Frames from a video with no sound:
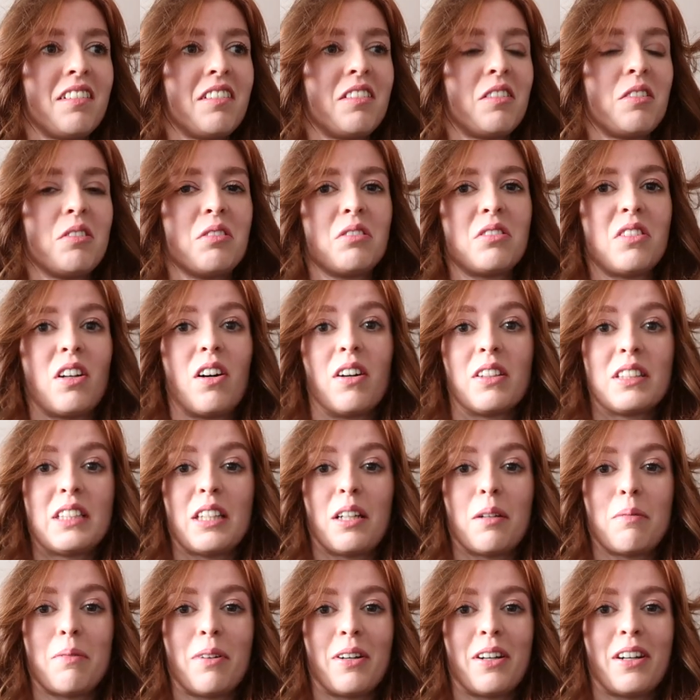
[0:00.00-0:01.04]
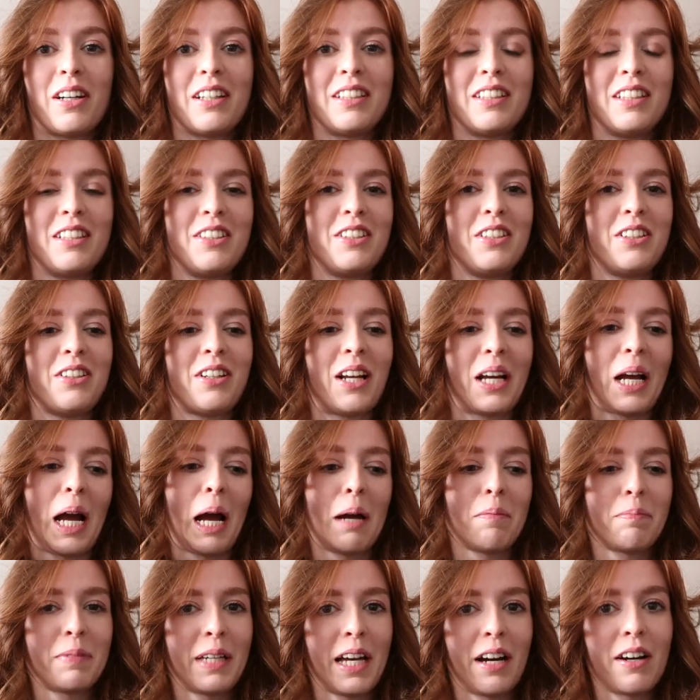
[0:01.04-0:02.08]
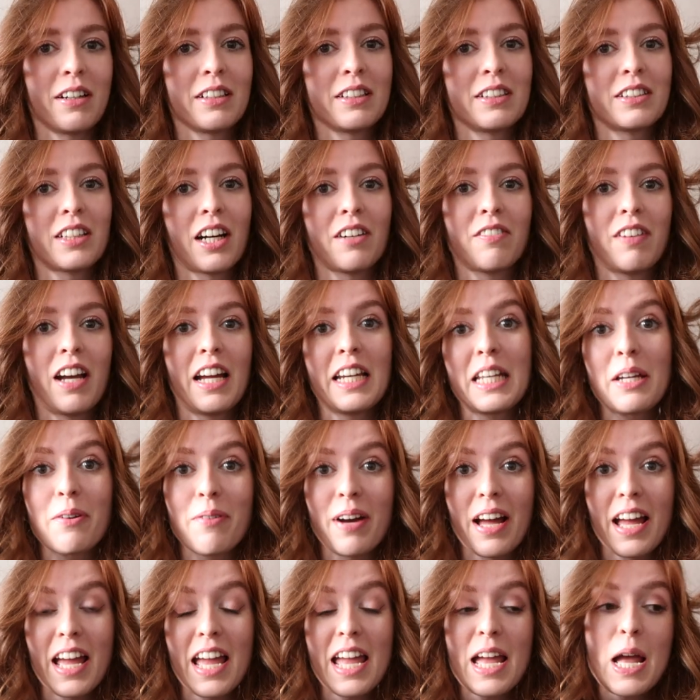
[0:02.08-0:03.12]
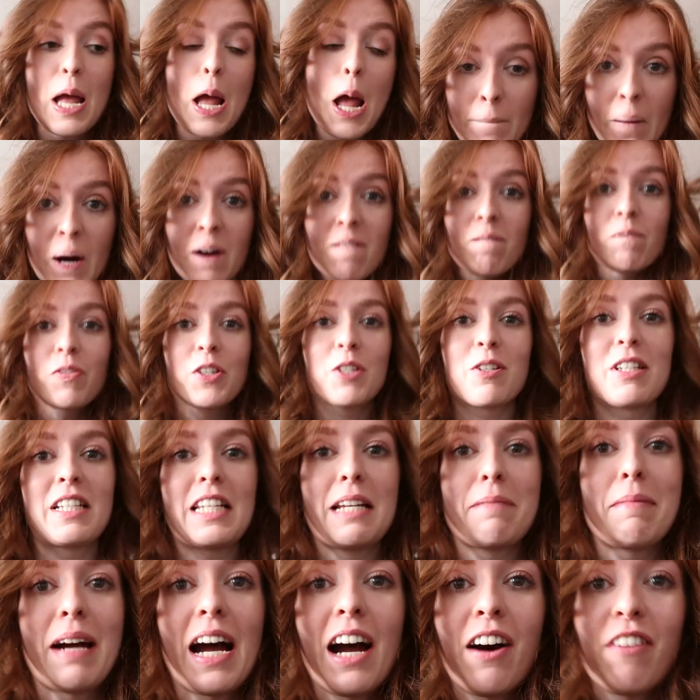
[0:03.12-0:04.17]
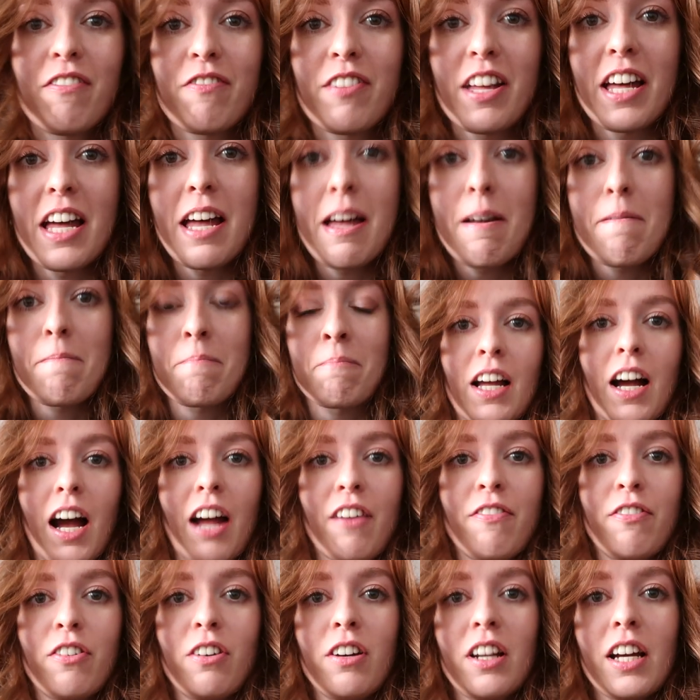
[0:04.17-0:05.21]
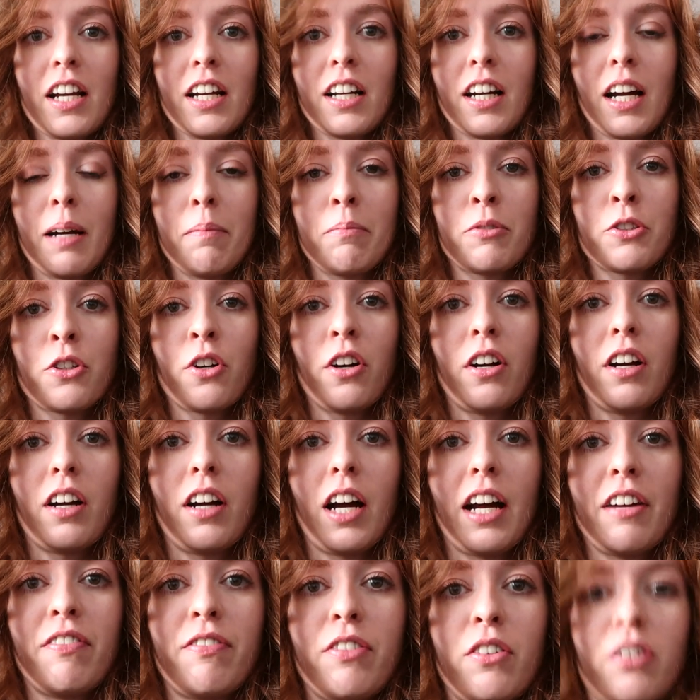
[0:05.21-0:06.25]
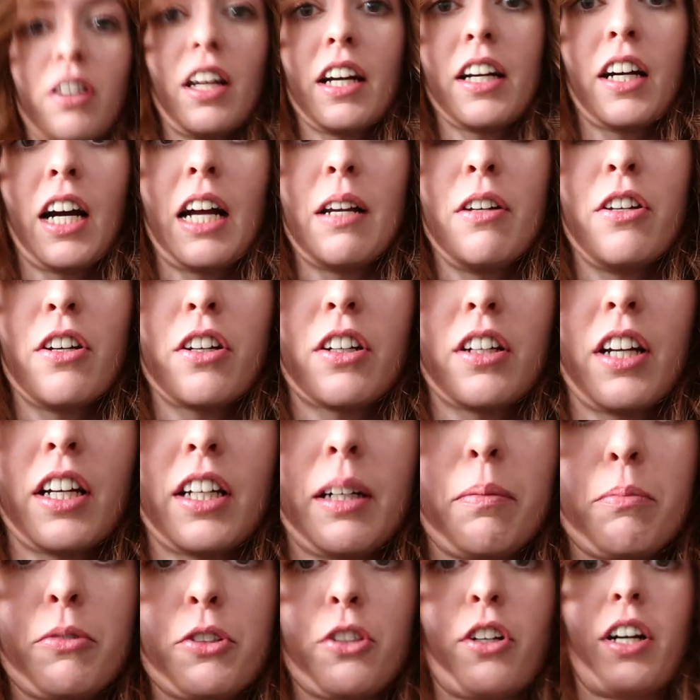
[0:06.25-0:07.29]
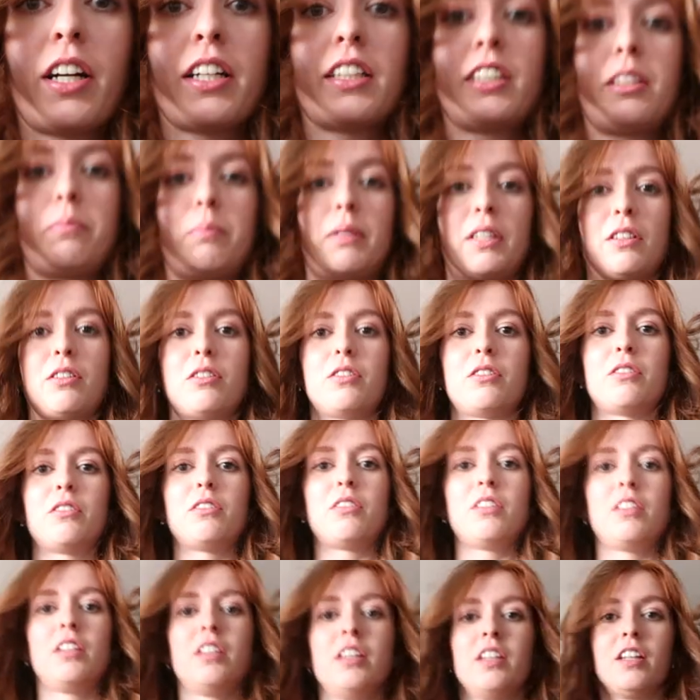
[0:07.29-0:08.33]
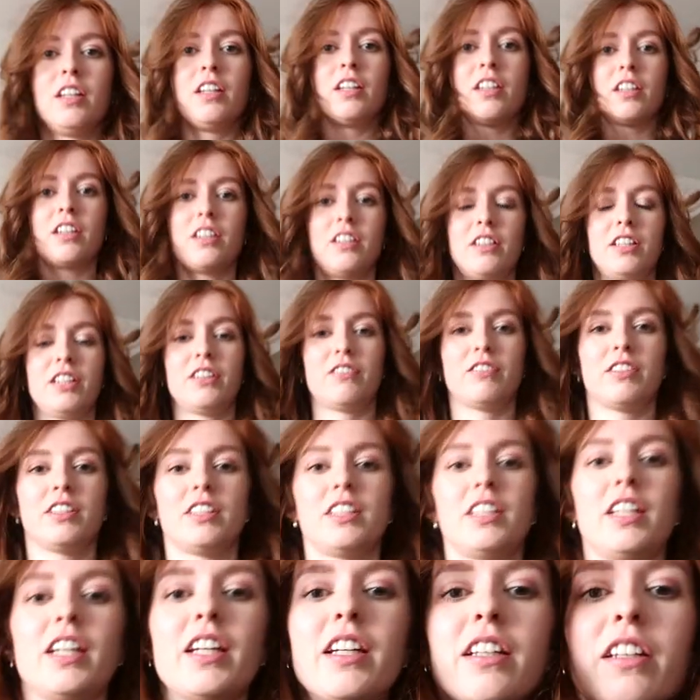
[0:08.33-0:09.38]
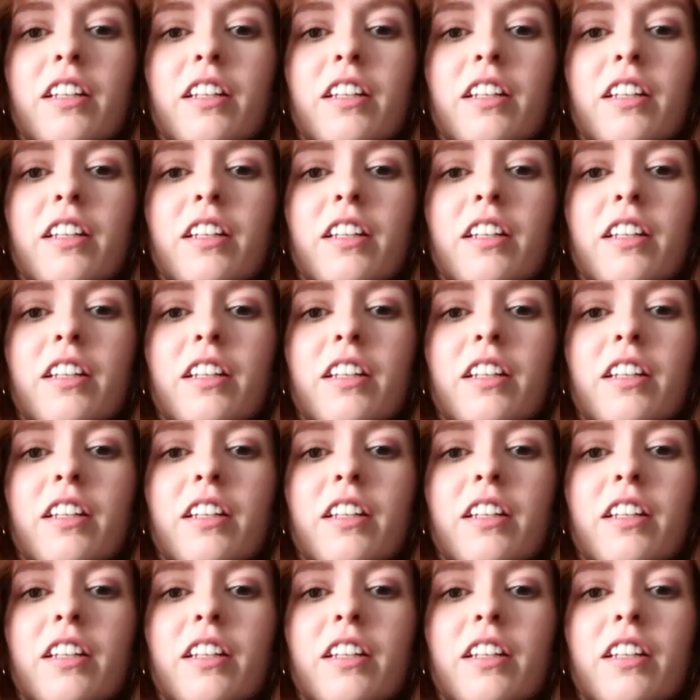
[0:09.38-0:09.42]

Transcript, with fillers: cool cocktail bar and they do like happy hour and stuff. Anyway, you wanna see my outfit? I feel like I'm trying, I feel like I look like I'm trying to be cool. Can you even see?